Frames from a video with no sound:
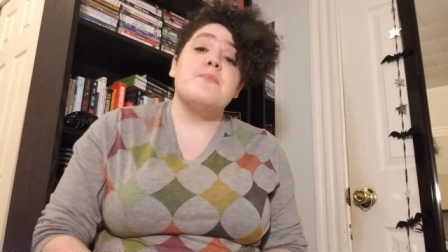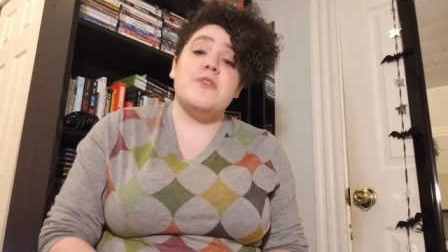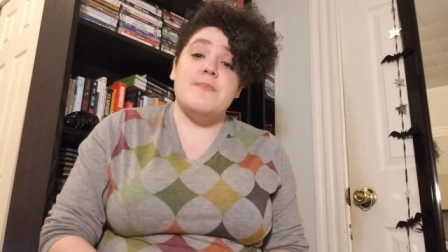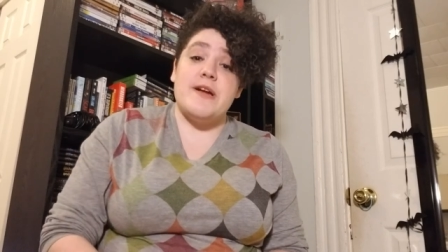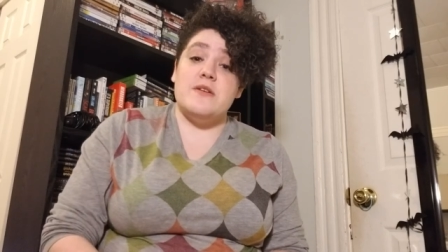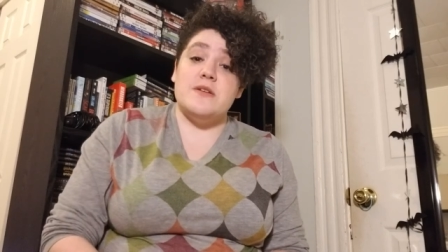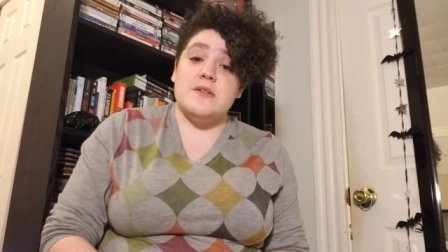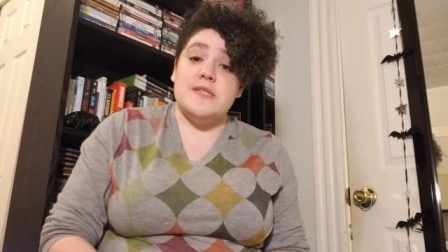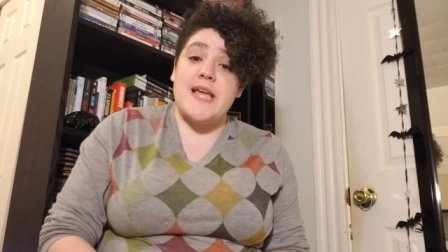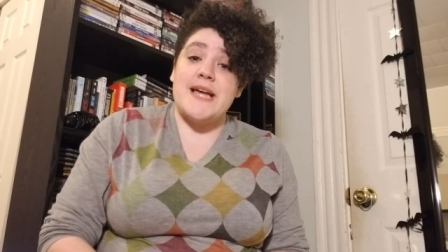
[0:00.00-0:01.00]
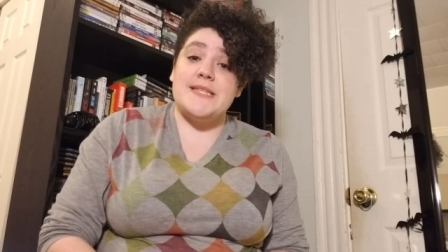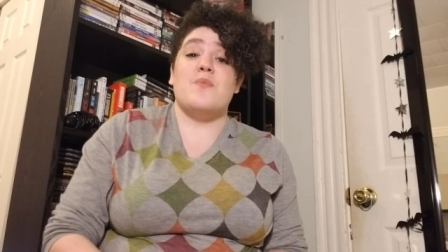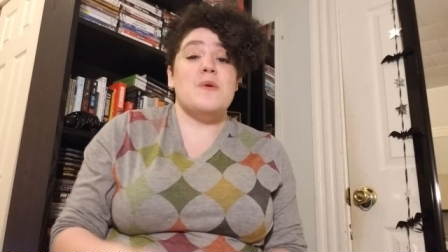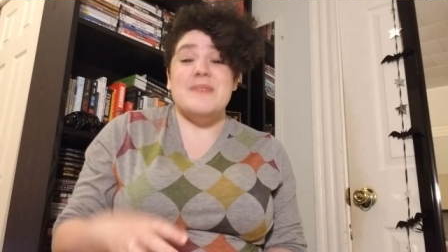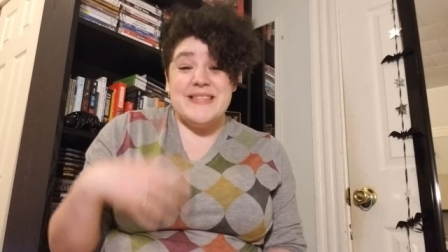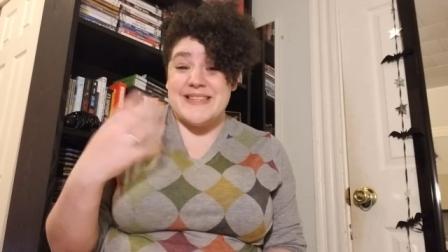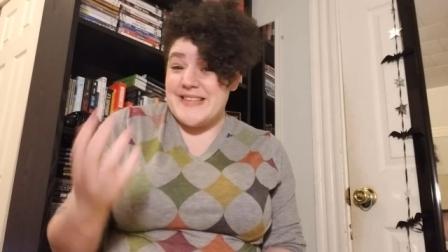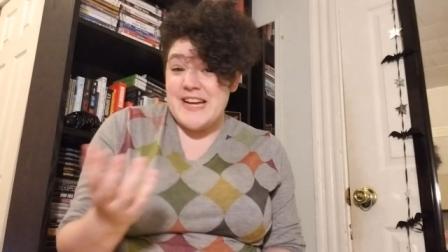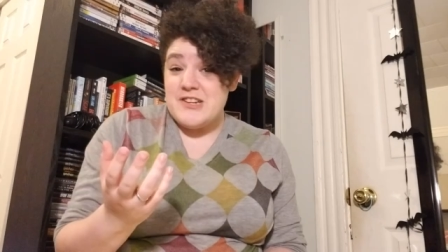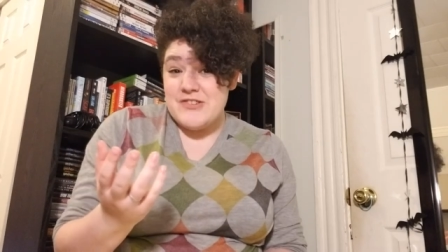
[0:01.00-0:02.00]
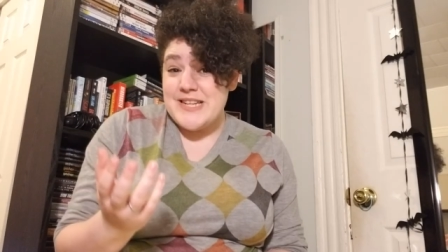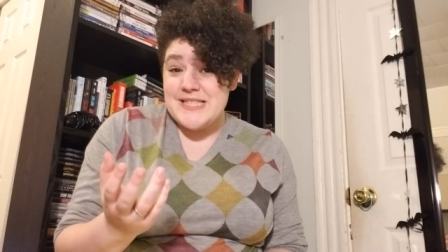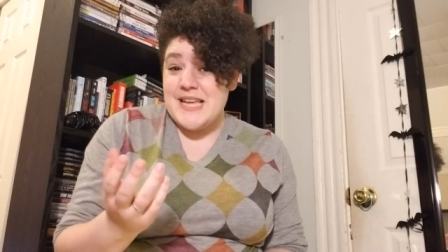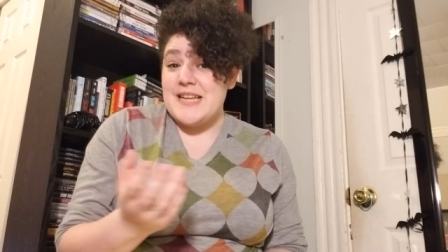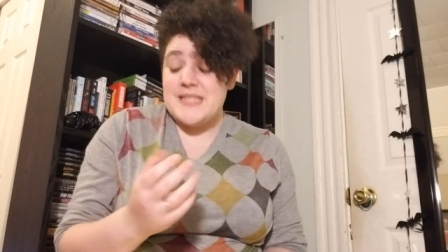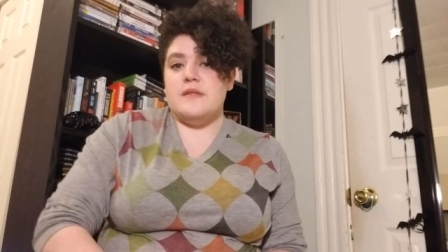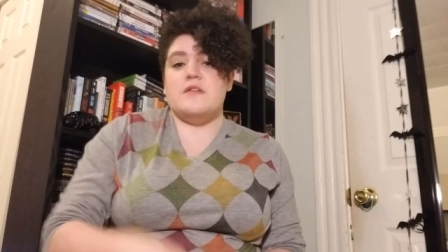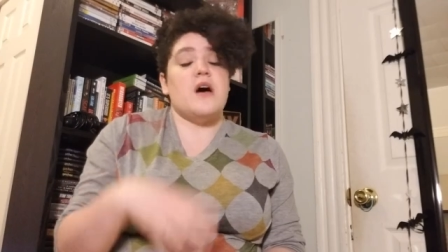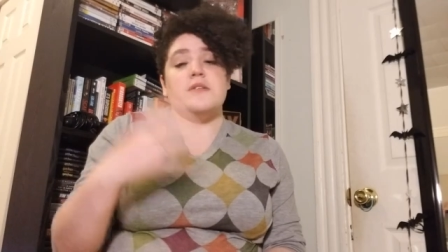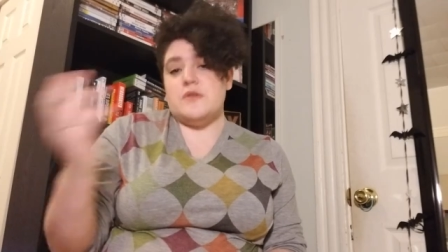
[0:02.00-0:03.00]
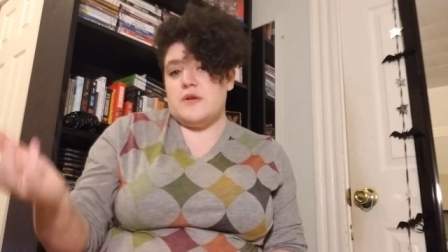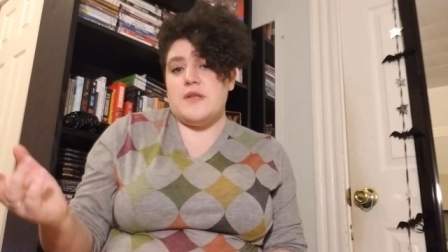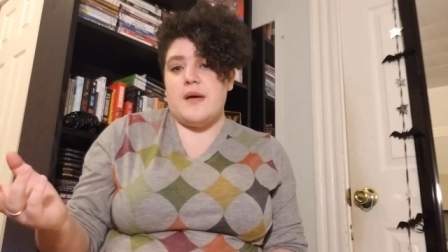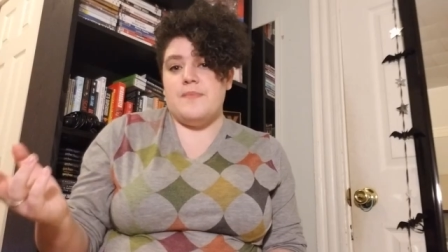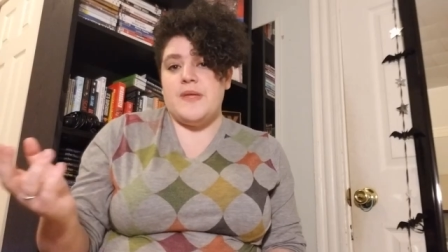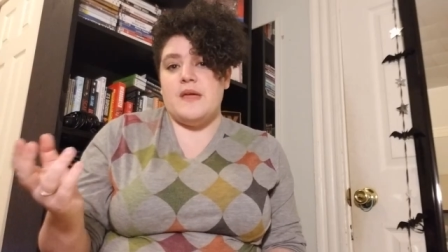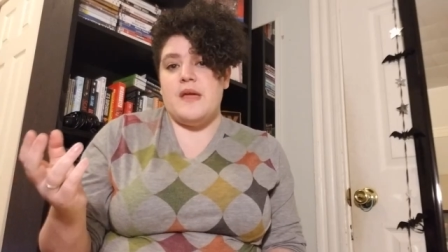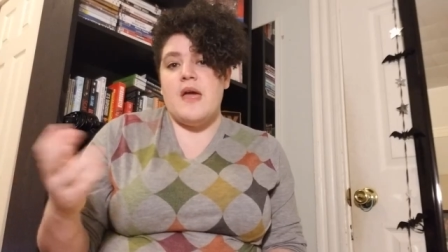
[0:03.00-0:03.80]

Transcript: premarital sex, women desiring sex. There also could not be